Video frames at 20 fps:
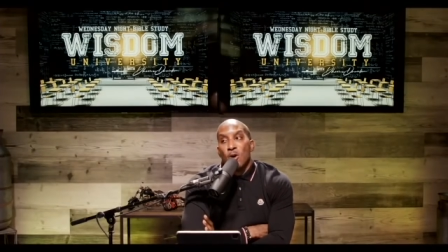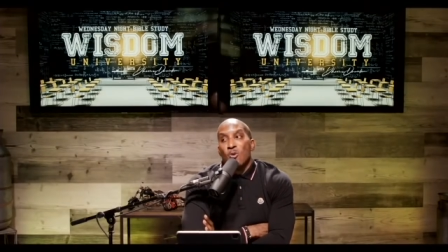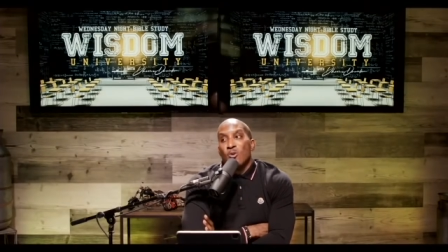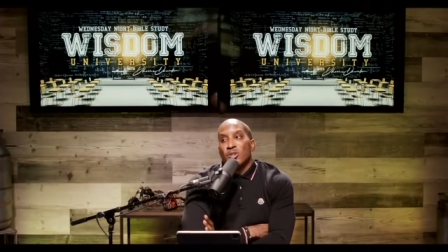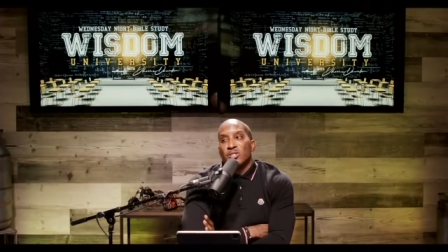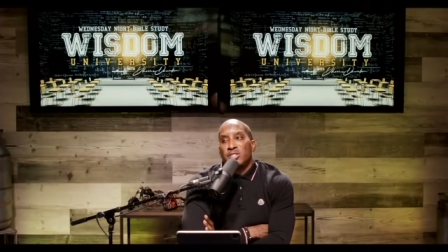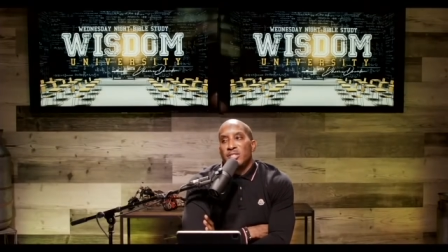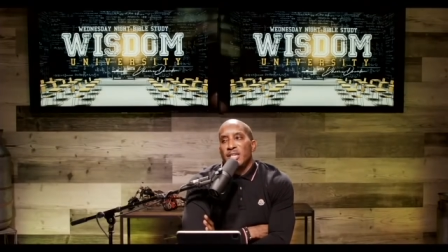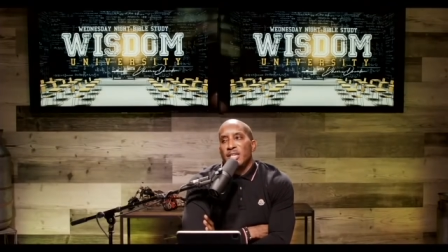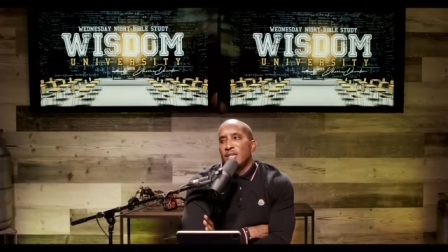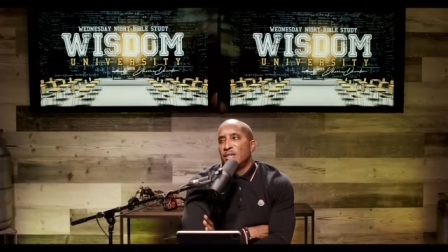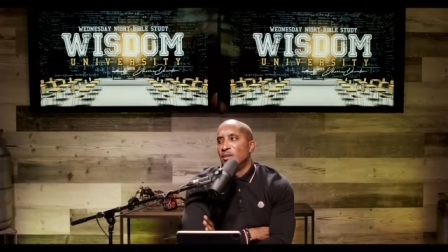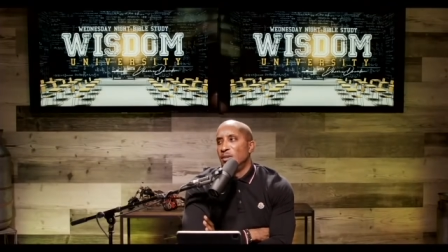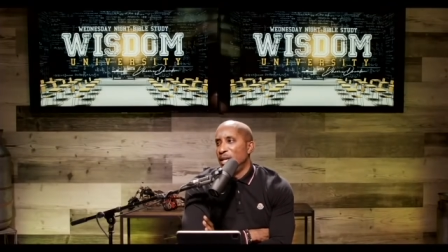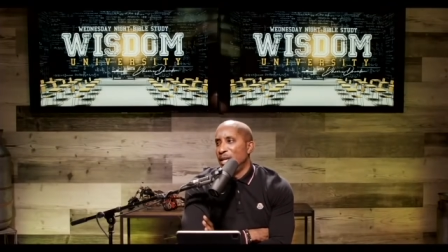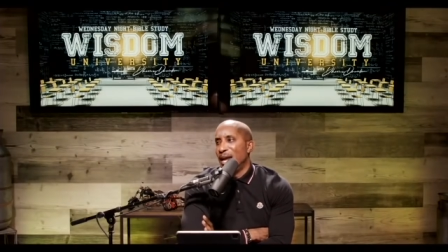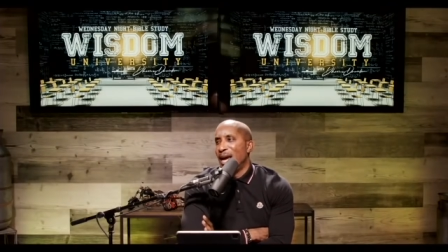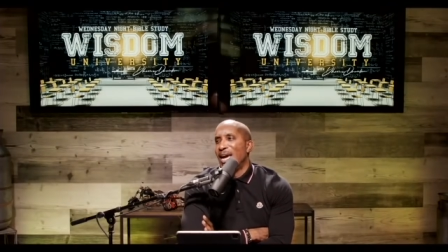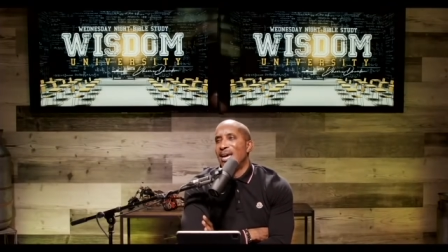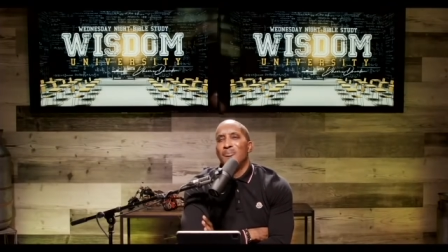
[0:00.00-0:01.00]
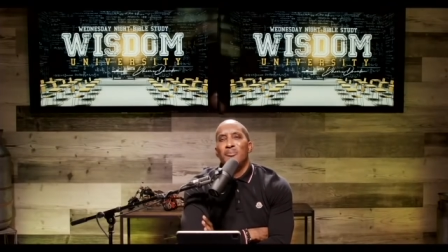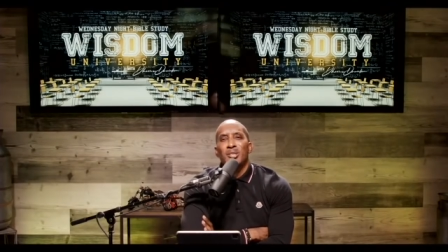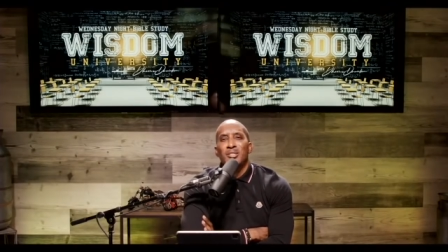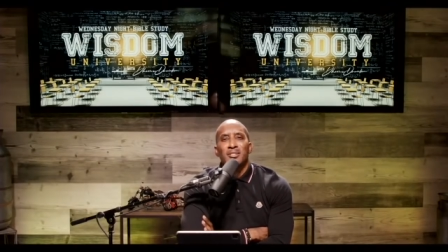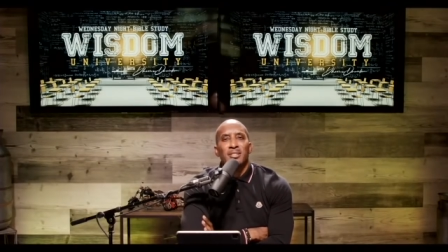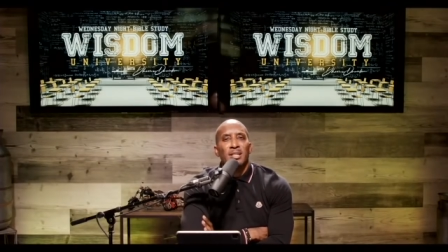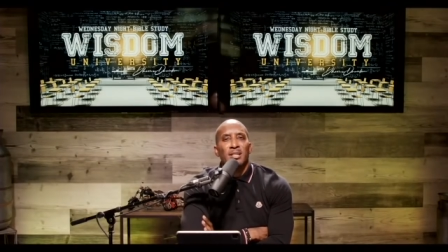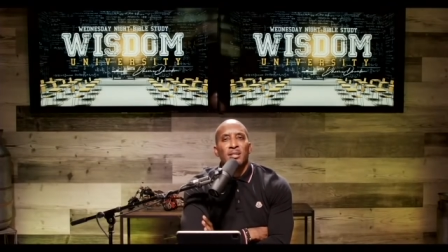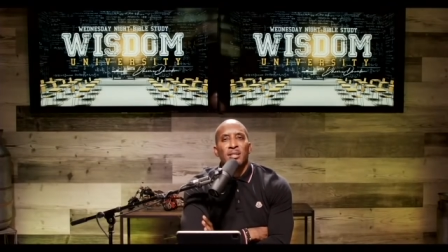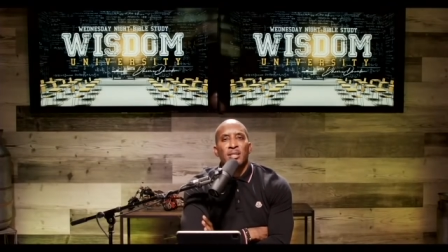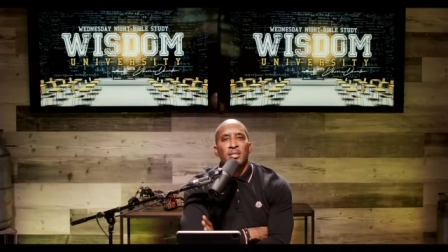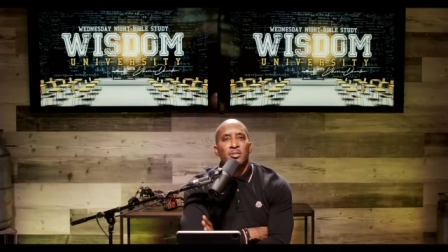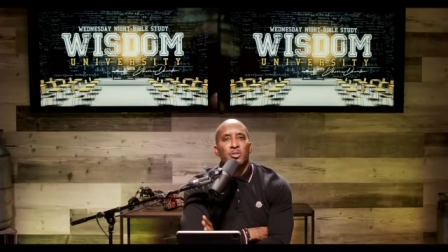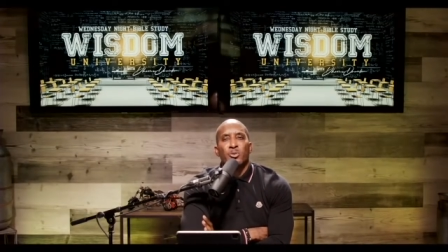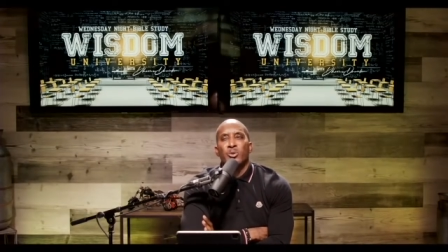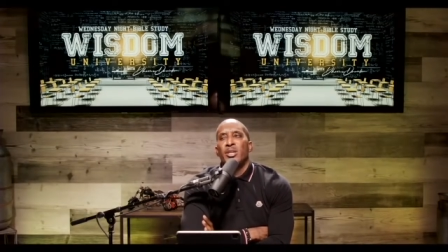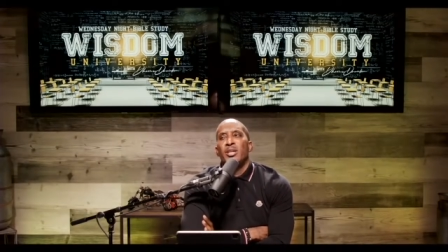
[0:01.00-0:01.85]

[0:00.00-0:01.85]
who are single, and I haven't been single in